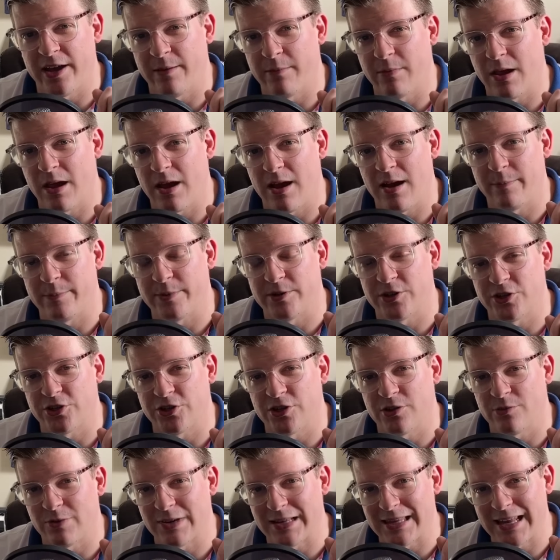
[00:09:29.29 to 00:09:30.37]

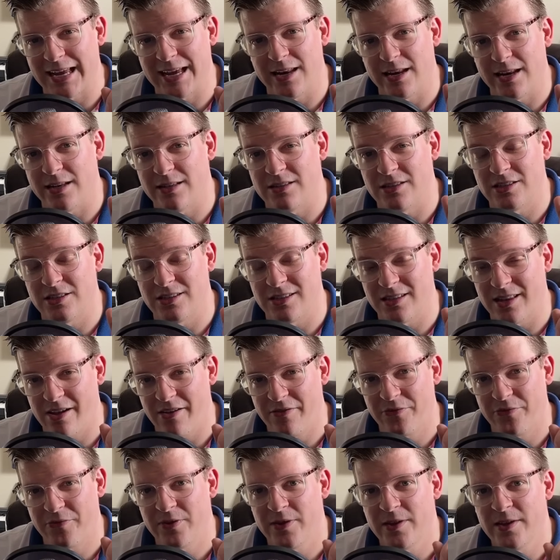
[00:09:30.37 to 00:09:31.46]
composition related
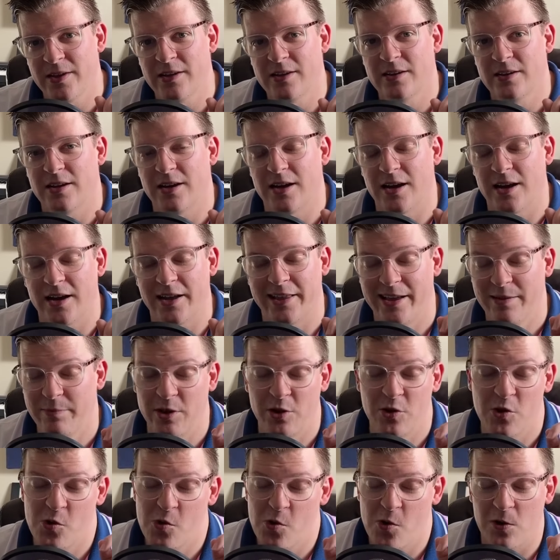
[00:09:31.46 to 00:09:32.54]
stuff, that'd be
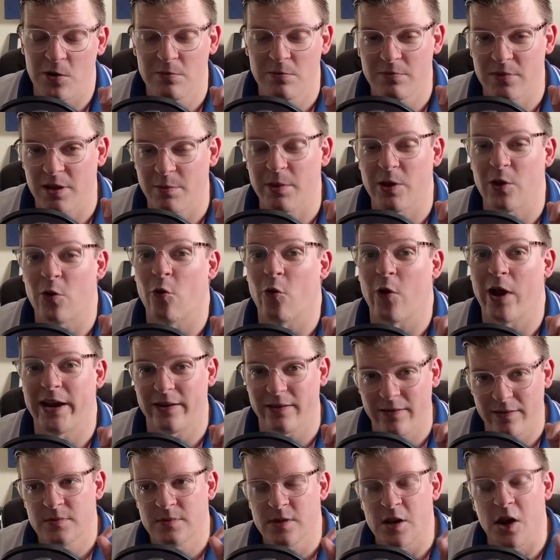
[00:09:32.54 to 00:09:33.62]
cool. That'd be great.
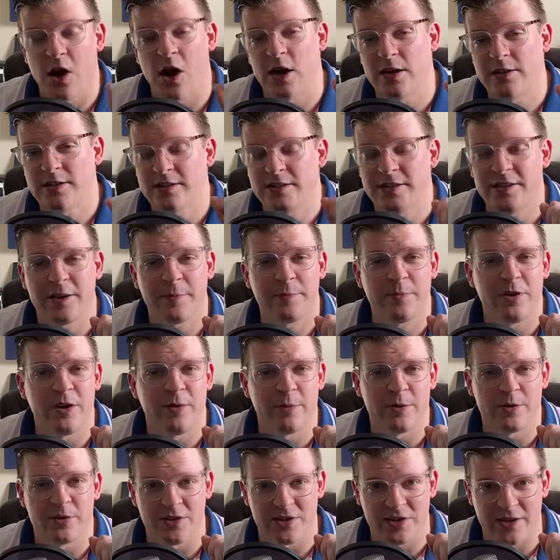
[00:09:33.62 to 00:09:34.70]
On to tip
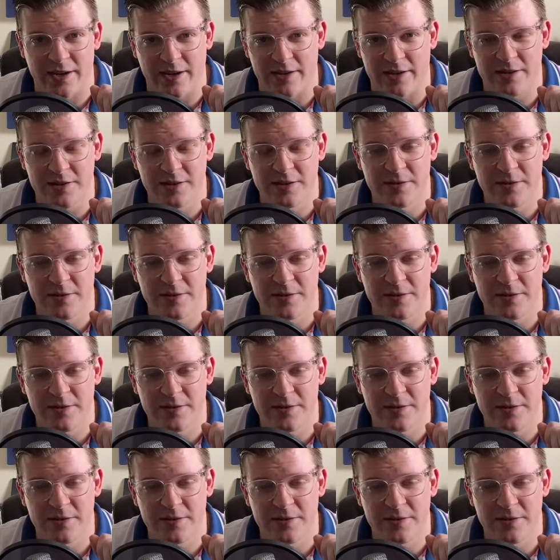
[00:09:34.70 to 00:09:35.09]
number 6.